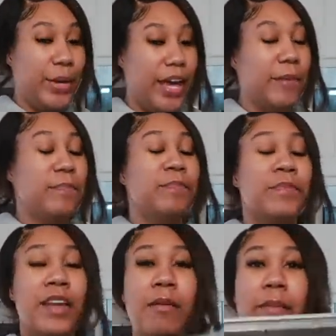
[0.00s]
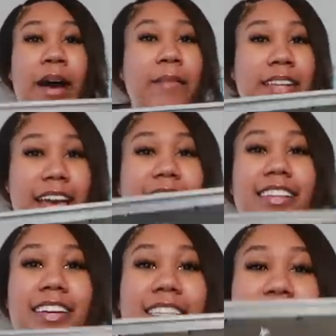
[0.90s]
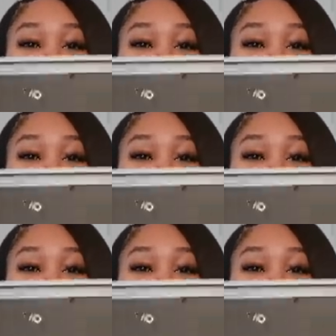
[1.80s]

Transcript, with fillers: But my mom and dad does